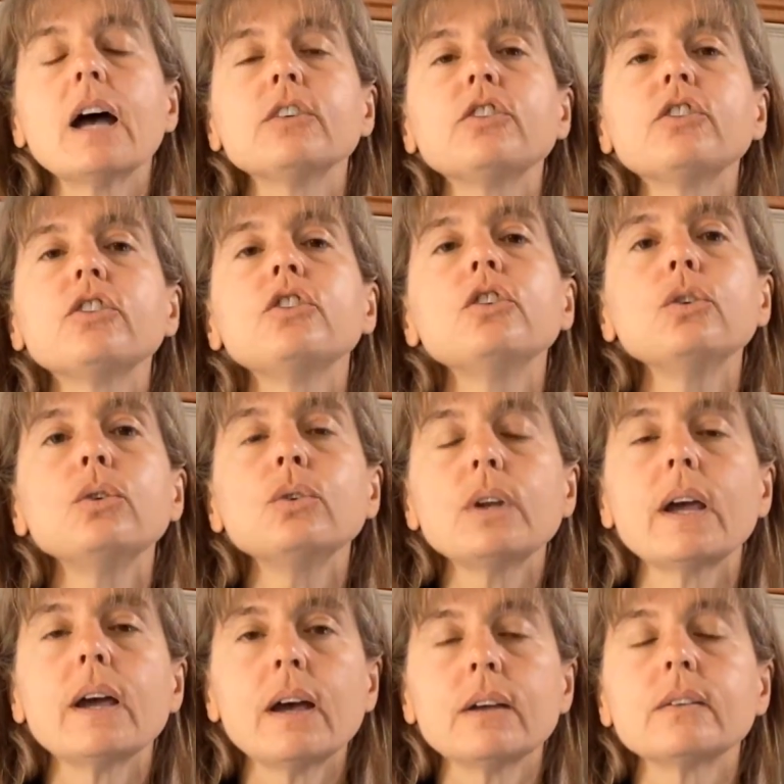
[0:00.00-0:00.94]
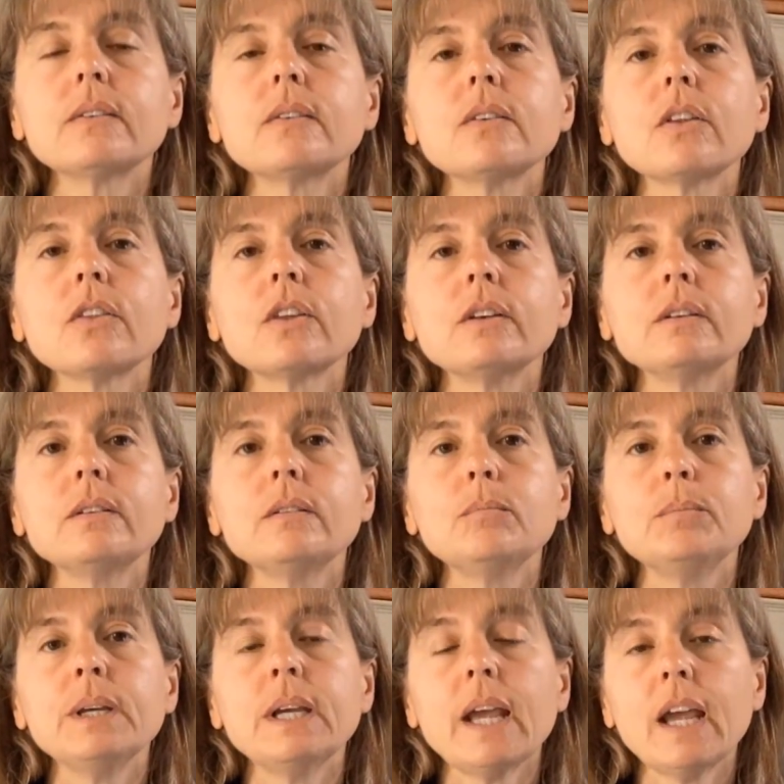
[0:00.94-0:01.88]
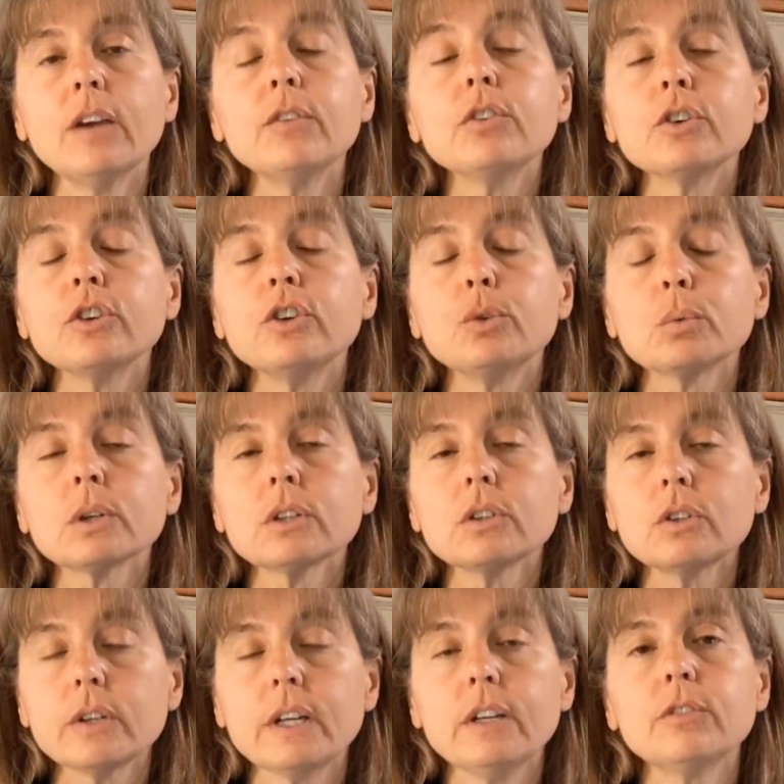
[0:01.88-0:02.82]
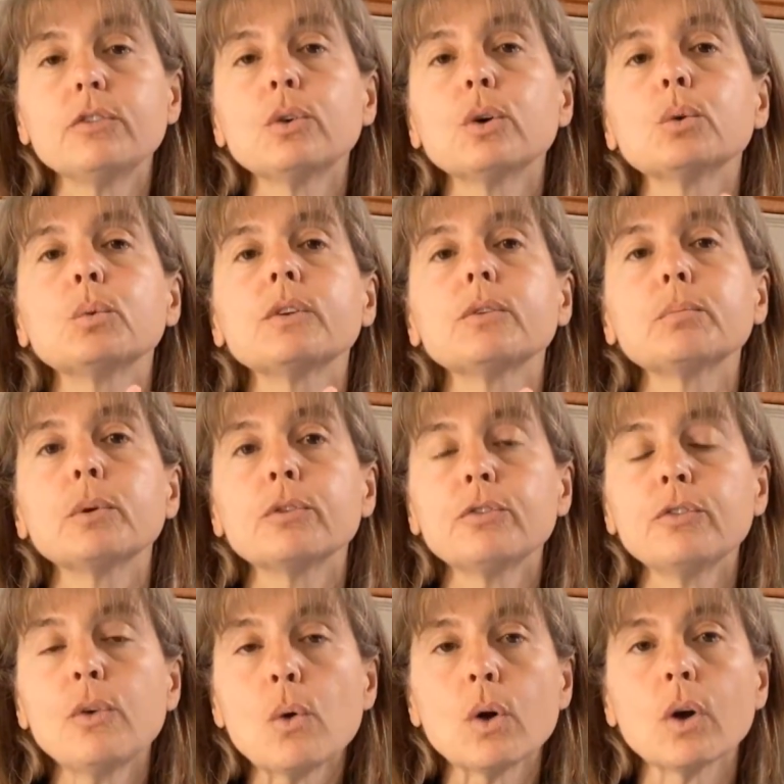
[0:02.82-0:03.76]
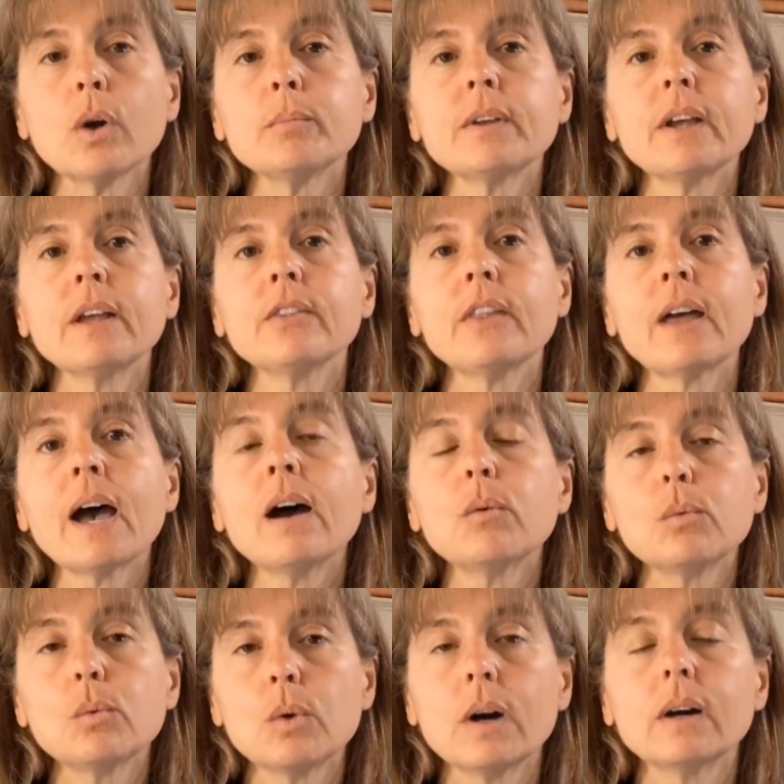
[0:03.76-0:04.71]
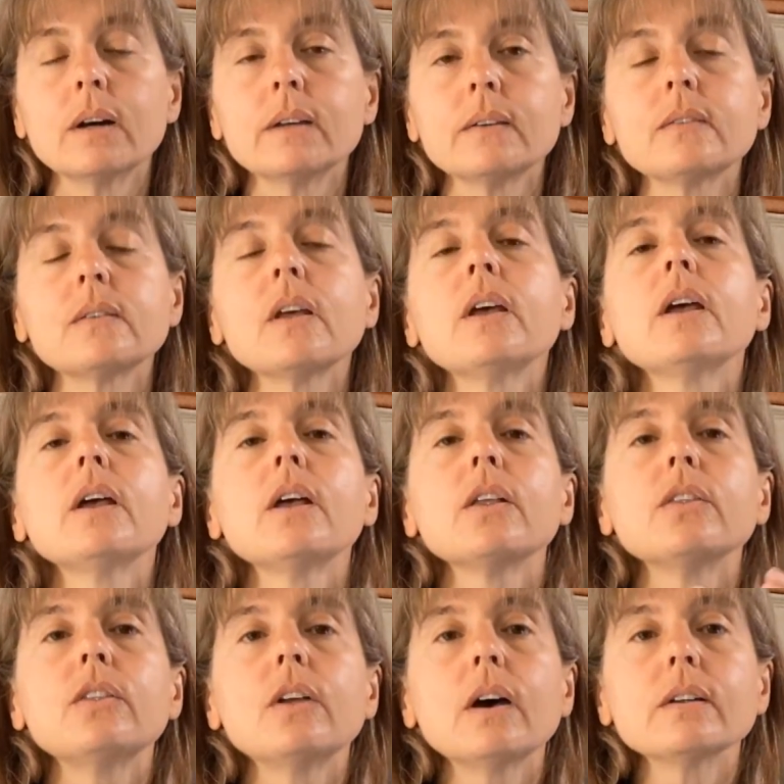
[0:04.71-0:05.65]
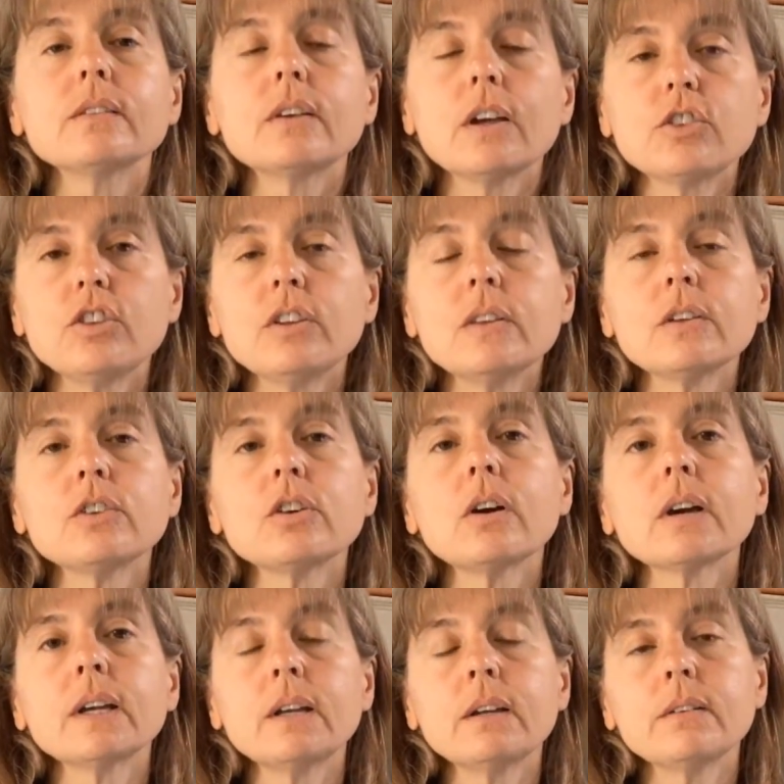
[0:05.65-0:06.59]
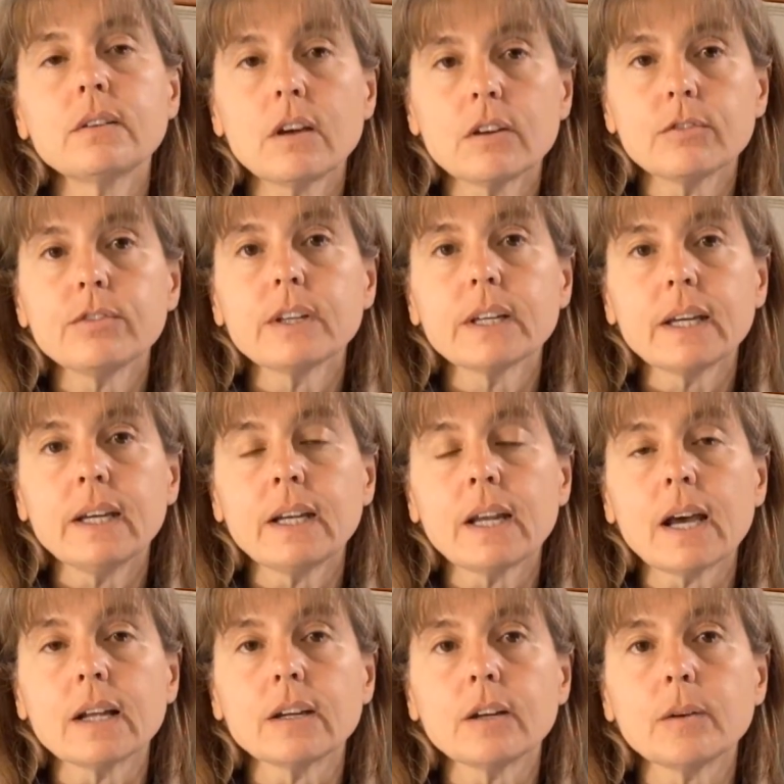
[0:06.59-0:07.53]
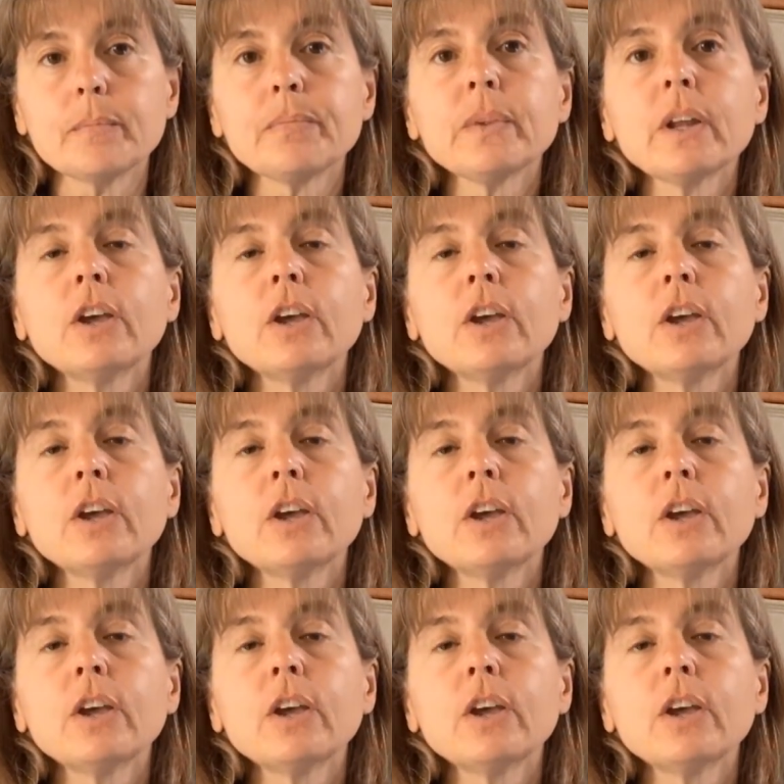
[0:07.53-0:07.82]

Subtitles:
as soon as the behavior you were looking for was performed, and that was the touching the target and tongue flicking at it.